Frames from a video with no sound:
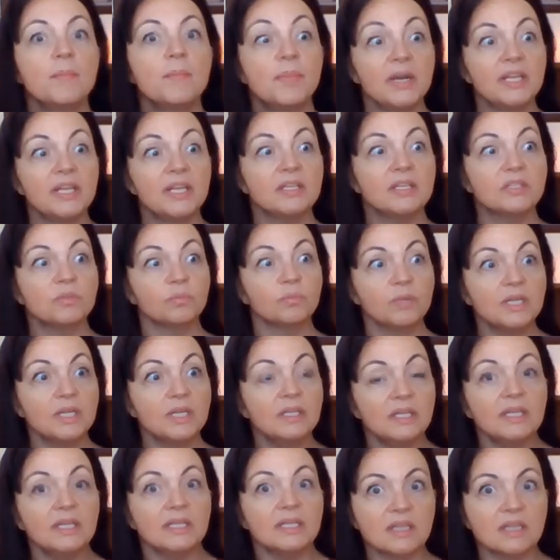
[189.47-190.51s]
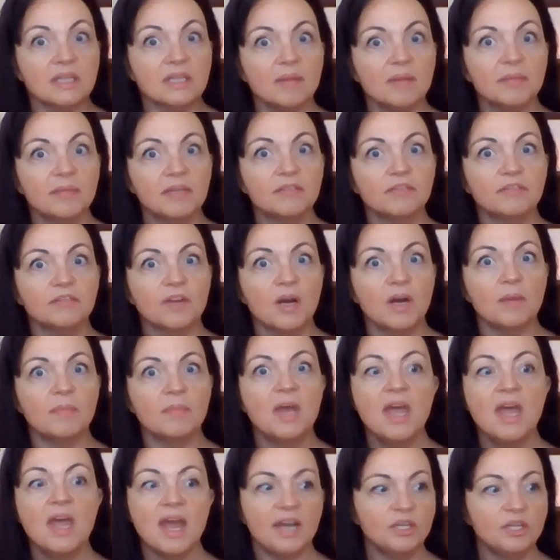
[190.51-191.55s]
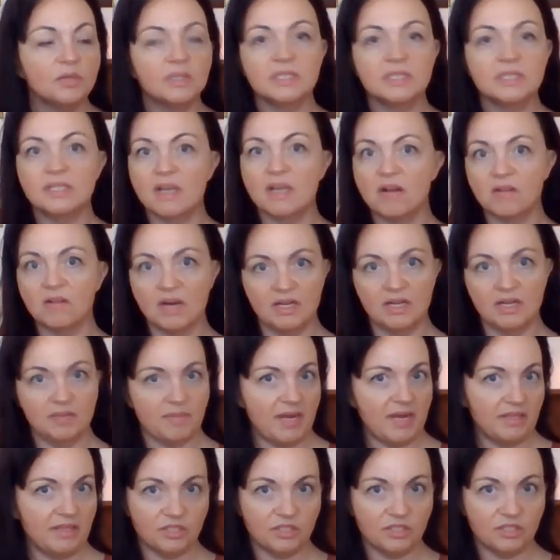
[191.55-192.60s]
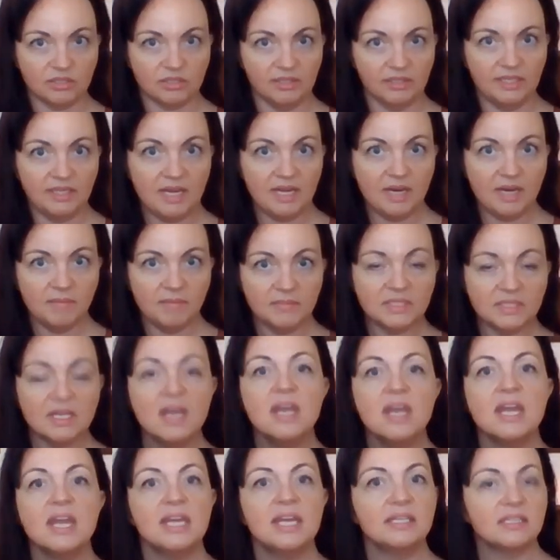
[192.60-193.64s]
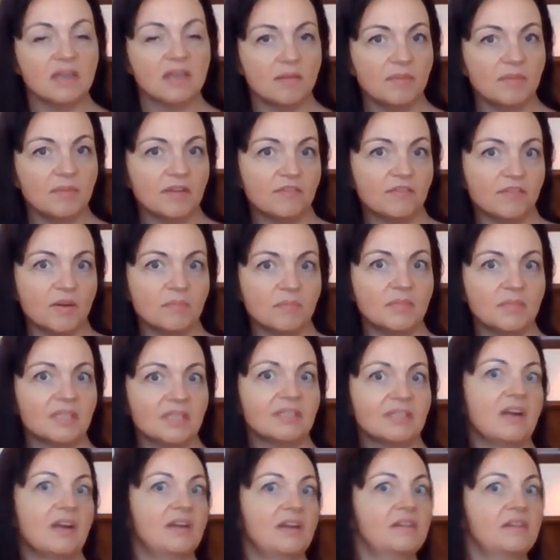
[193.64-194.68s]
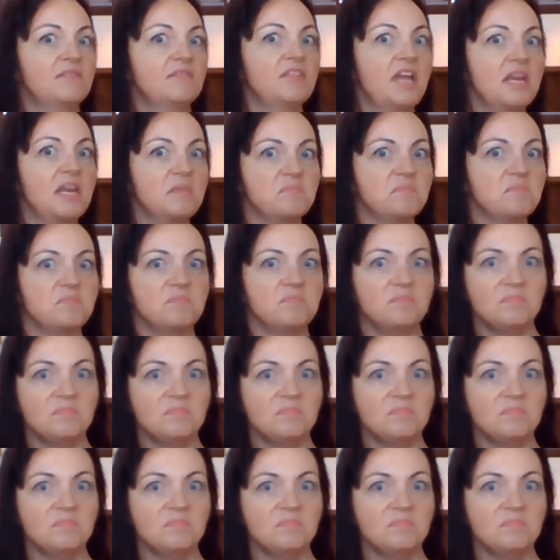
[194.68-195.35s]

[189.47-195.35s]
but it's really it's coming from and you can tell kind of by the screen names, it's coming from this kind of like